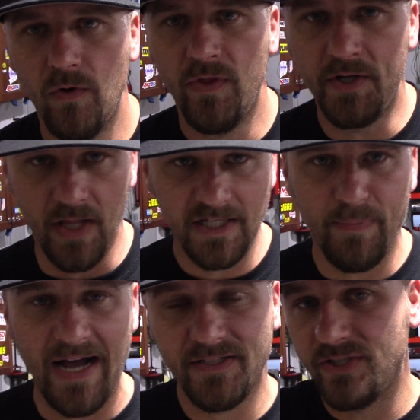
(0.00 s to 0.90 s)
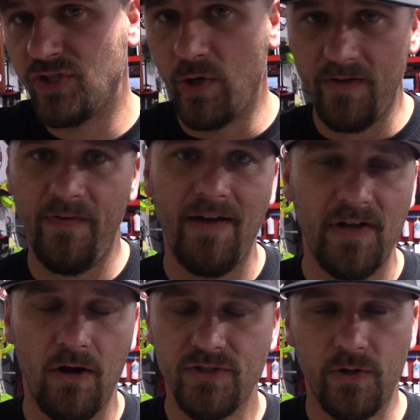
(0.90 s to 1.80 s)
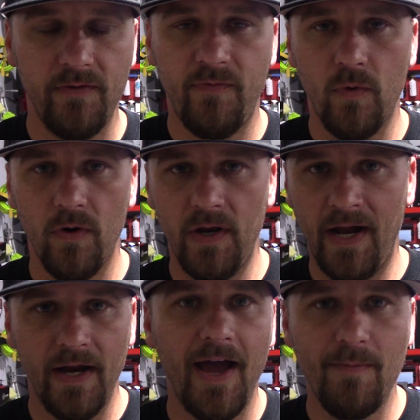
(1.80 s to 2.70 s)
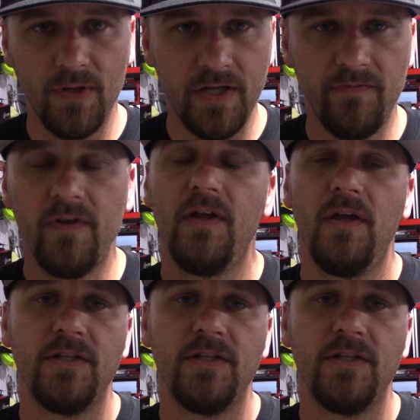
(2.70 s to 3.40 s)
the deluxe box is $35, $34.99, I believe.